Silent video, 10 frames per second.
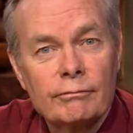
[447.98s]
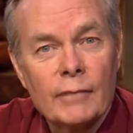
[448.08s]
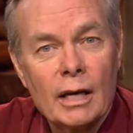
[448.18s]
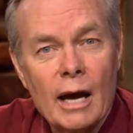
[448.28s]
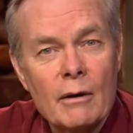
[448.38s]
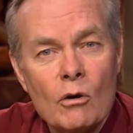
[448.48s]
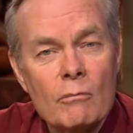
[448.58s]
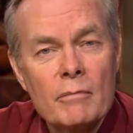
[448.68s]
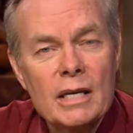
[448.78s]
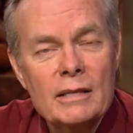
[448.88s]
And I
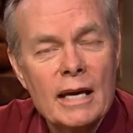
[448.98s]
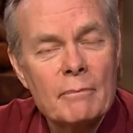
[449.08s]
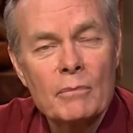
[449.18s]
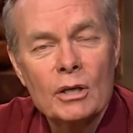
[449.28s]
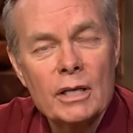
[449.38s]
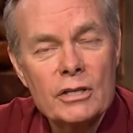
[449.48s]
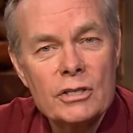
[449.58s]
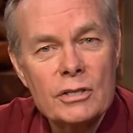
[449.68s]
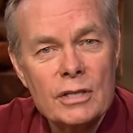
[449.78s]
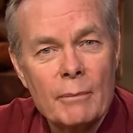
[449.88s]
don't mean that
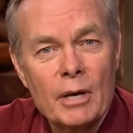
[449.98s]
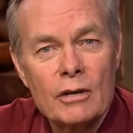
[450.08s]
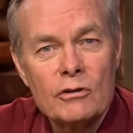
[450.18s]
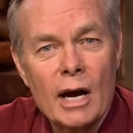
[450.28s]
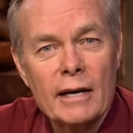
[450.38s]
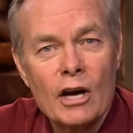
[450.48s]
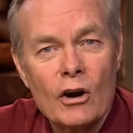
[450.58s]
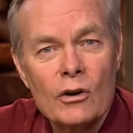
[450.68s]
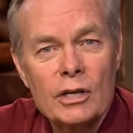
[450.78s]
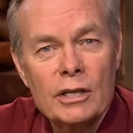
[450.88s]
malicious. I'm not trying to
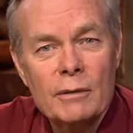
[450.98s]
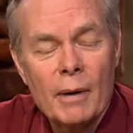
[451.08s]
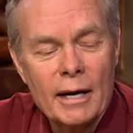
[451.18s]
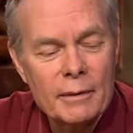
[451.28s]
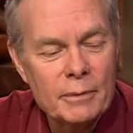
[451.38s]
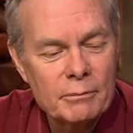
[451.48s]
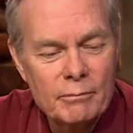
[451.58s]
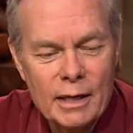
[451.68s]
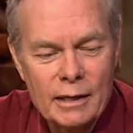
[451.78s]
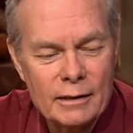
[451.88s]
hurt anybody, but
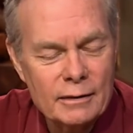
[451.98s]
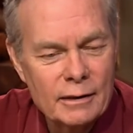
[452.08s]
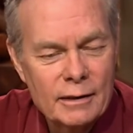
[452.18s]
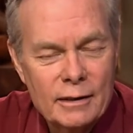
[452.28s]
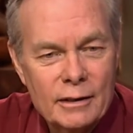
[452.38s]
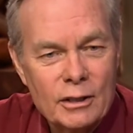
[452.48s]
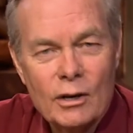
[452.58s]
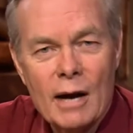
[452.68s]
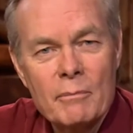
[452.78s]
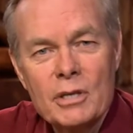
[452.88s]
man, you know,
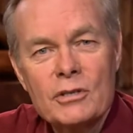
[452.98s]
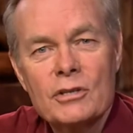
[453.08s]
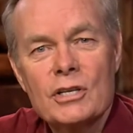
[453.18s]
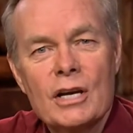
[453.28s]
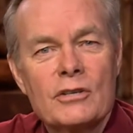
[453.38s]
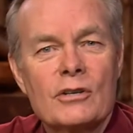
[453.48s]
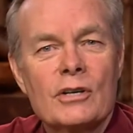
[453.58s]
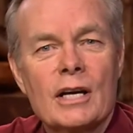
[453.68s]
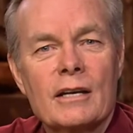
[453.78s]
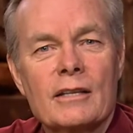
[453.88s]
I mentioned
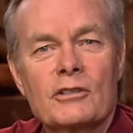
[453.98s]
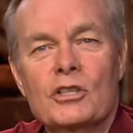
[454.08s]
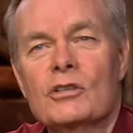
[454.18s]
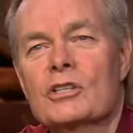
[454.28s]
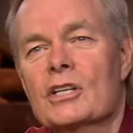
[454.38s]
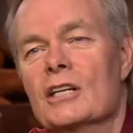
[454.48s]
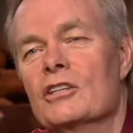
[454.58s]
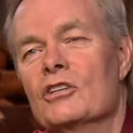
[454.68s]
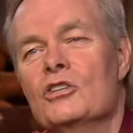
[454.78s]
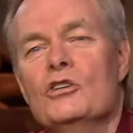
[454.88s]
yesterday that you could take
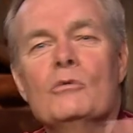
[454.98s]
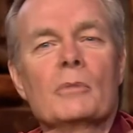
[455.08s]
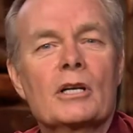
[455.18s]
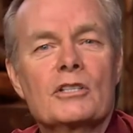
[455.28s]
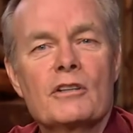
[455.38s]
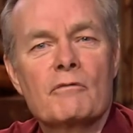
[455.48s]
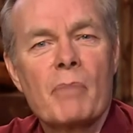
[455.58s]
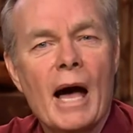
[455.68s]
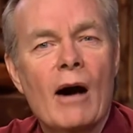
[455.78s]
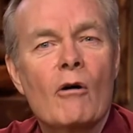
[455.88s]
the cumulative
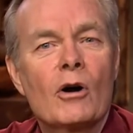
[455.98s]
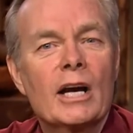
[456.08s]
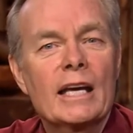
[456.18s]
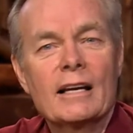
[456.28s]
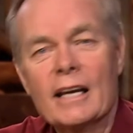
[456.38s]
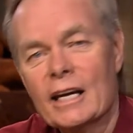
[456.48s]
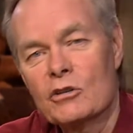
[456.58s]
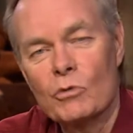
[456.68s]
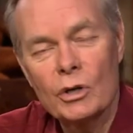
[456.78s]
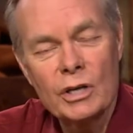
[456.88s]
power,
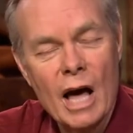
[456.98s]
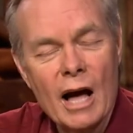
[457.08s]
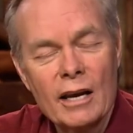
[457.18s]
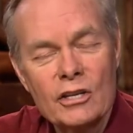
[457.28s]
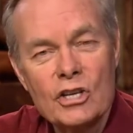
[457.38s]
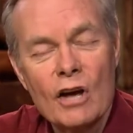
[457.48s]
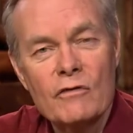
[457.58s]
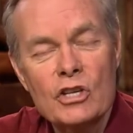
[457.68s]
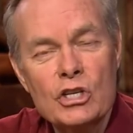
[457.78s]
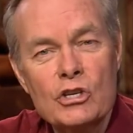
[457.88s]
intellectual knowledge
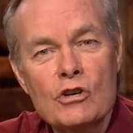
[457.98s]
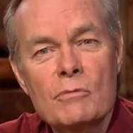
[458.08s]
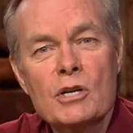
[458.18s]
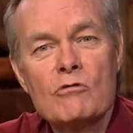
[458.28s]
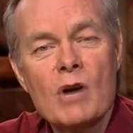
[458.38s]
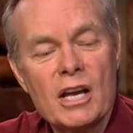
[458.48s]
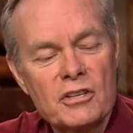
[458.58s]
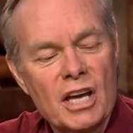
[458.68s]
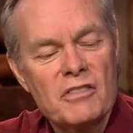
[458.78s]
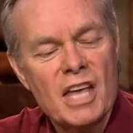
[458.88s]
of the human
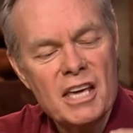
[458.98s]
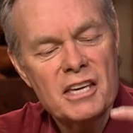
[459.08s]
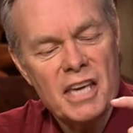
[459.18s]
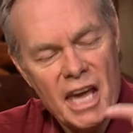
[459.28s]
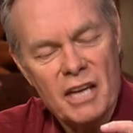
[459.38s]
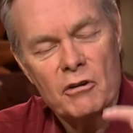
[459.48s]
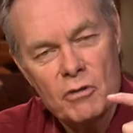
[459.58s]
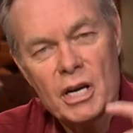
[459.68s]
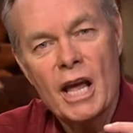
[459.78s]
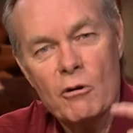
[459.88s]
race, and they can't
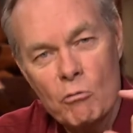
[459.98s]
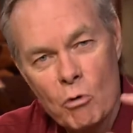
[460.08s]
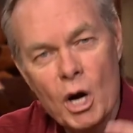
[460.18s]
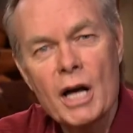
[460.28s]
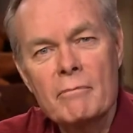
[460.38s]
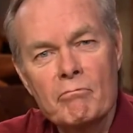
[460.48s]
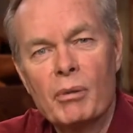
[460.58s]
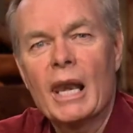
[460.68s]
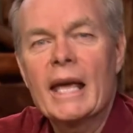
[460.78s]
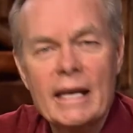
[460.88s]
create one
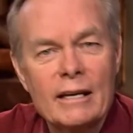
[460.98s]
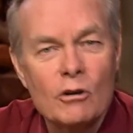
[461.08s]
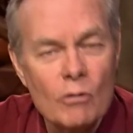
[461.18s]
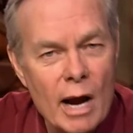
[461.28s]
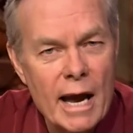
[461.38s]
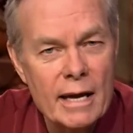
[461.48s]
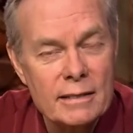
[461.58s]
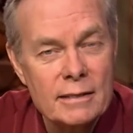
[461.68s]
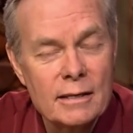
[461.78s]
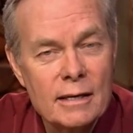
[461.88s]
blade of
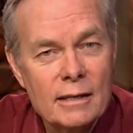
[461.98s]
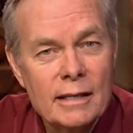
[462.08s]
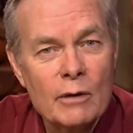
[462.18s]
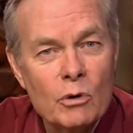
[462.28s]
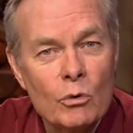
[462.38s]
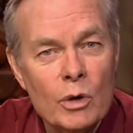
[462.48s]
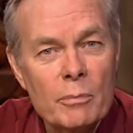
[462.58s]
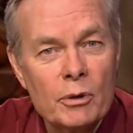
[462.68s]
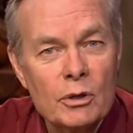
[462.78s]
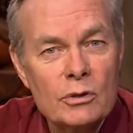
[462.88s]
grass that will
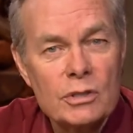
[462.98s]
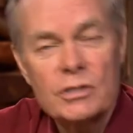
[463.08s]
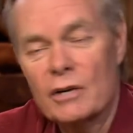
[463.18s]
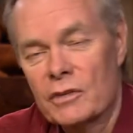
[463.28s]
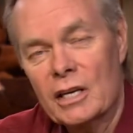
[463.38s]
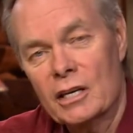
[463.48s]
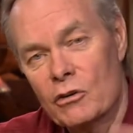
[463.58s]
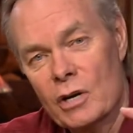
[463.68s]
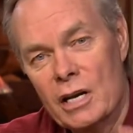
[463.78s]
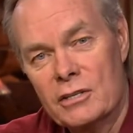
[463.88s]
reproduce itself. They can
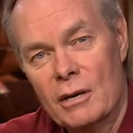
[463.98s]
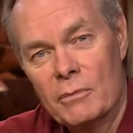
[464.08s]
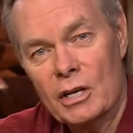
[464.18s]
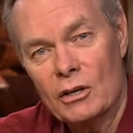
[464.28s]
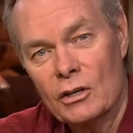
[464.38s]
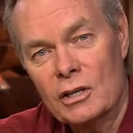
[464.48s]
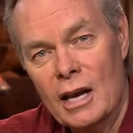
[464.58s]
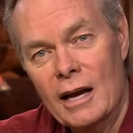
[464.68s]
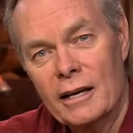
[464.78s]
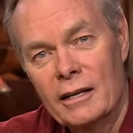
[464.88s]
create something that'll look
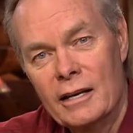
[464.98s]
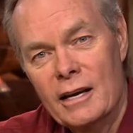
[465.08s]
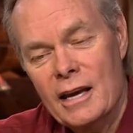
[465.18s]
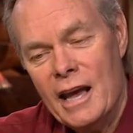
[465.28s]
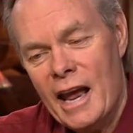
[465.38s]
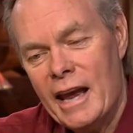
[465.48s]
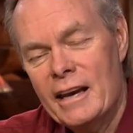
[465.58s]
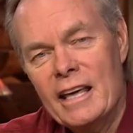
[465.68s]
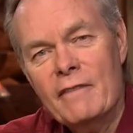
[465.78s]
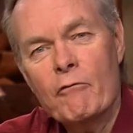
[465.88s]
like it.
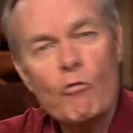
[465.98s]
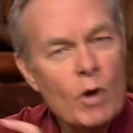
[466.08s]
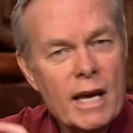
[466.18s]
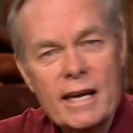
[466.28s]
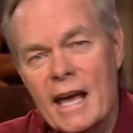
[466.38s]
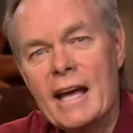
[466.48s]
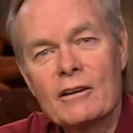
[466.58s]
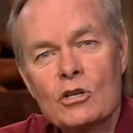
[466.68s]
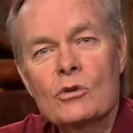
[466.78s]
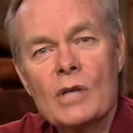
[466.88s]
And if we
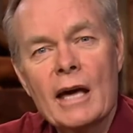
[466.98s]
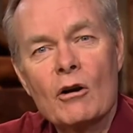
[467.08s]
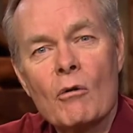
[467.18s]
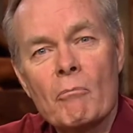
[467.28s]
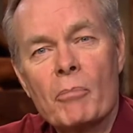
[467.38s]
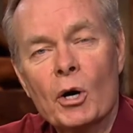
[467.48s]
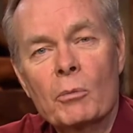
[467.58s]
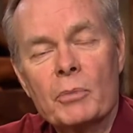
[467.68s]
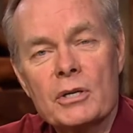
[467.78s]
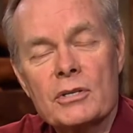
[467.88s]
can't do that on
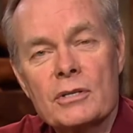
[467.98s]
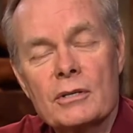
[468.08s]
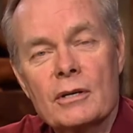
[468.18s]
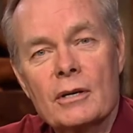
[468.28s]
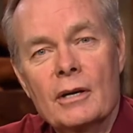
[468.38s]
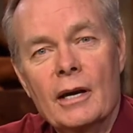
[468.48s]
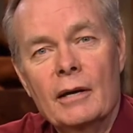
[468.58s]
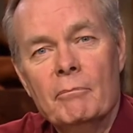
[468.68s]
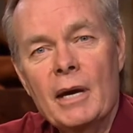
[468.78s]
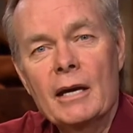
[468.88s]
purpose,
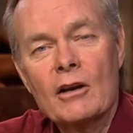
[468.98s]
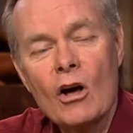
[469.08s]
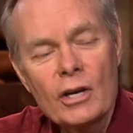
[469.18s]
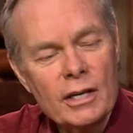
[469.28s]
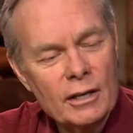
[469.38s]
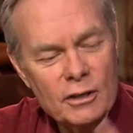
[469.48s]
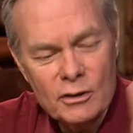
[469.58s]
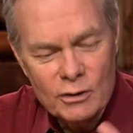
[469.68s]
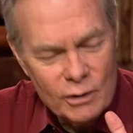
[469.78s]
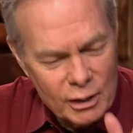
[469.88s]
Man, all you got to do
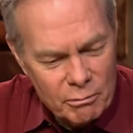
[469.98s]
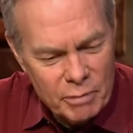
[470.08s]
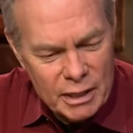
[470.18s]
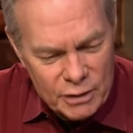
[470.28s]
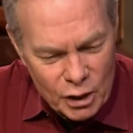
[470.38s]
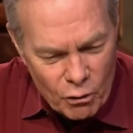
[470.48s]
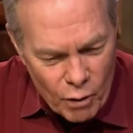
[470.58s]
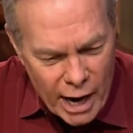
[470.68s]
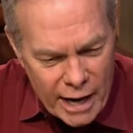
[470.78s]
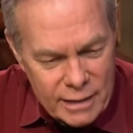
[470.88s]
is look at a piece of
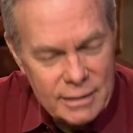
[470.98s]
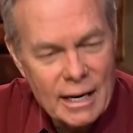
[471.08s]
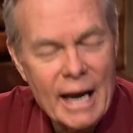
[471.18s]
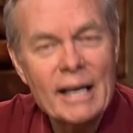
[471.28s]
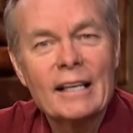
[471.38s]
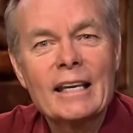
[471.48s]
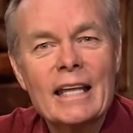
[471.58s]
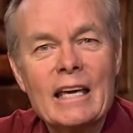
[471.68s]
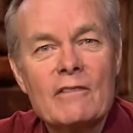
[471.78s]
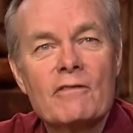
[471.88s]
grass, at a
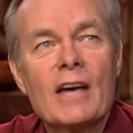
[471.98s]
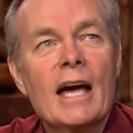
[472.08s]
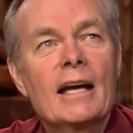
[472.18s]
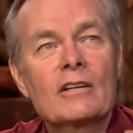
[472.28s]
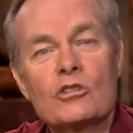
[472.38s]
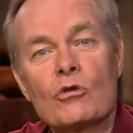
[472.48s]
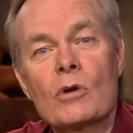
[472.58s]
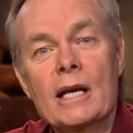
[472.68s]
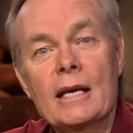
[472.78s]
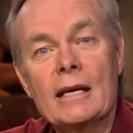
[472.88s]
leaf, at a
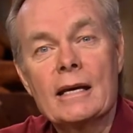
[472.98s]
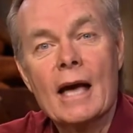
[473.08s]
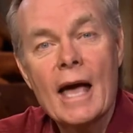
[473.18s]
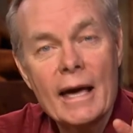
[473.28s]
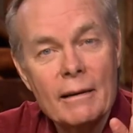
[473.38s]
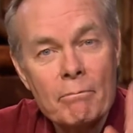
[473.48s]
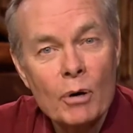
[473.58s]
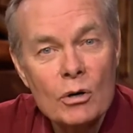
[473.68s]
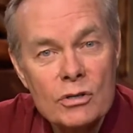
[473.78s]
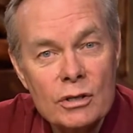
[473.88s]
tree, at a
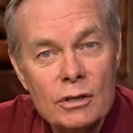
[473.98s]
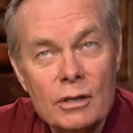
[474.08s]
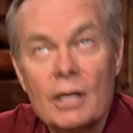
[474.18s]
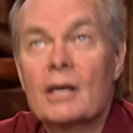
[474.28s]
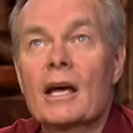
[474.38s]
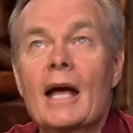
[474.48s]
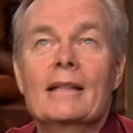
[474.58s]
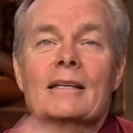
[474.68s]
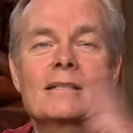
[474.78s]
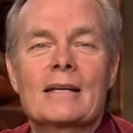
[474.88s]
person,
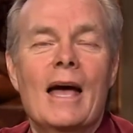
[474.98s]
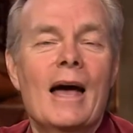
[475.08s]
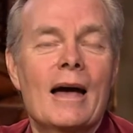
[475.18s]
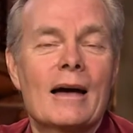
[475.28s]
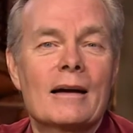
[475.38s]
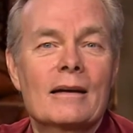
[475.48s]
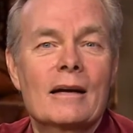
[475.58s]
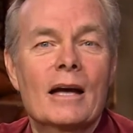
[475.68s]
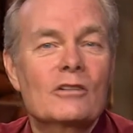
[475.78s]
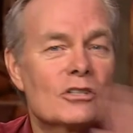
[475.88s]
at the sky,
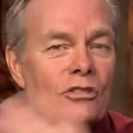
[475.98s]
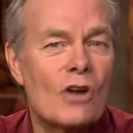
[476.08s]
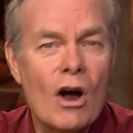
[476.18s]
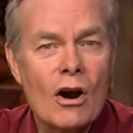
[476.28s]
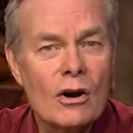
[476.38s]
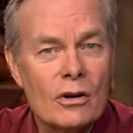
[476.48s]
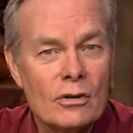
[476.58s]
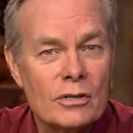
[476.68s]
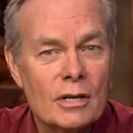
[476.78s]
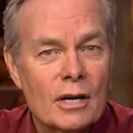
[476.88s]
at the
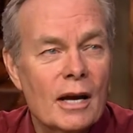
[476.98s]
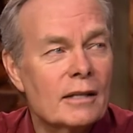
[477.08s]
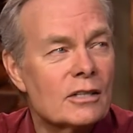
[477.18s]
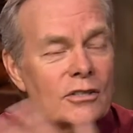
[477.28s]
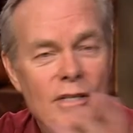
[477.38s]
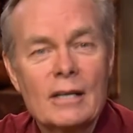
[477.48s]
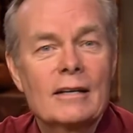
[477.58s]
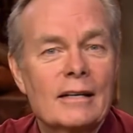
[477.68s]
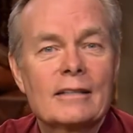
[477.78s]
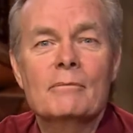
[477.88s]
stars, at the
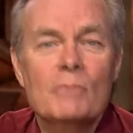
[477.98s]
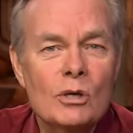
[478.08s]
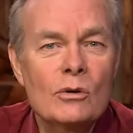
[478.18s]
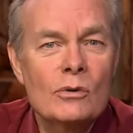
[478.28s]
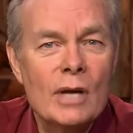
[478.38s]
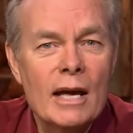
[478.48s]
sun, at the moon.